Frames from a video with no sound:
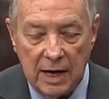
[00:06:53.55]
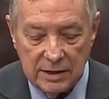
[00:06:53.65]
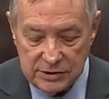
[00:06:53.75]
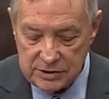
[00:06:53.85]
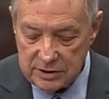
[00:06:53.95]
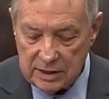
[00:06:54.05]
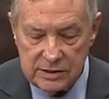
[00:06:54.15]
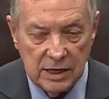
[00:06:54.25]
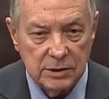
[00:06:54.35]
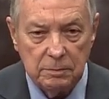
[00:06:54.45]

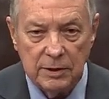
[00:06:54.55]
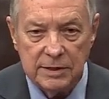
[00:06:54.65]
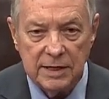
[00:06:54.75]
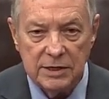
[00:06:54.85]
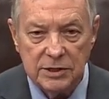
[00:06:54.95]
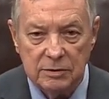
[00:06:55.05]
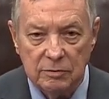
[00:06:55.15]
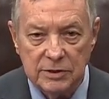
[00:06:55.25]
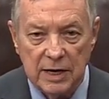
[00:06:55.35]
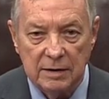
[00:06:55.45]
Sexploitation,
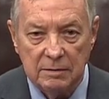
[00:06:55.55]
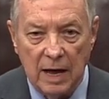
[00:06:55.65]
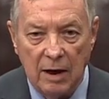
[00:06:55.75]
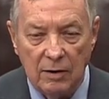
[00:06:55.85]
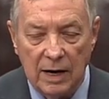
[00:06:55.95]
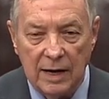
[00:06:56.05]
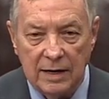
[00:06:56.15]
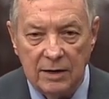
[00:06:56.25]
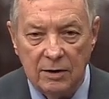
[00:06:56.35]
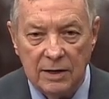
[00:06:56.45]
which I
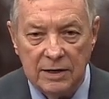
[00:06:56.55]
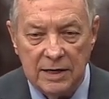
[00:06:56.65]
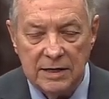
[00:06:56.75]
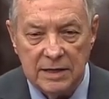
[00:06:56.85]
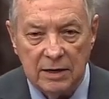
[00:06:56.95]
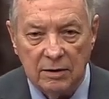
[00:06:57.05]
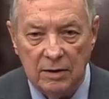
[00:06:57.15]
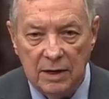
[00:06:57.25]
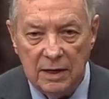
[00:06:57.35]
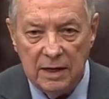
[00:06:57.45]
outlined here in detail,
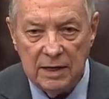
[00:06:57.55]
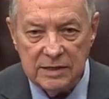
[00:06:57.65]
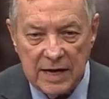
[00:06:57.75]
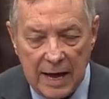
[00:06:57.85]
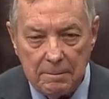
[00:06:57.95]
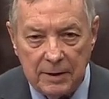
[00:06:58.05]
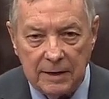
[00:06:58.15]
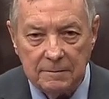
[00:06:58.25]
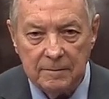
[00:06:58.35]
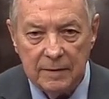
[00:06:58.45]
is
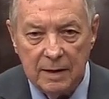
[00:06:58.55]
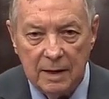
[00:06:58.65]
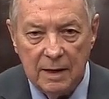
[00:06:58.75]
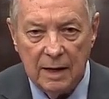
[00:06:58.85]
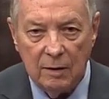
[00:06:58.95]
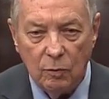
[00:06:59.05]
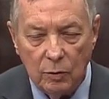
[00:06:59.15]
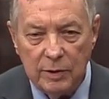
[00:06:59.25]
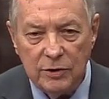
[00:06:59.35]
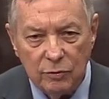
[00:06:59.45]
happening. And what
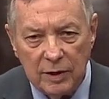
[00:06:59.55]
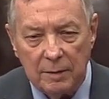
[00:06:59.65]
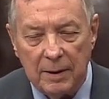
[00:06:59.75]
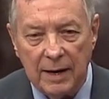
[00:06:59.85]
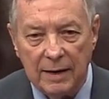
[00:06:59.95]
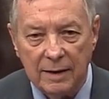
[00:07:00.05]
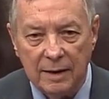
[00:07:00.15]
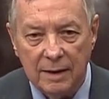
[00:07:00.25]
are we doing about it?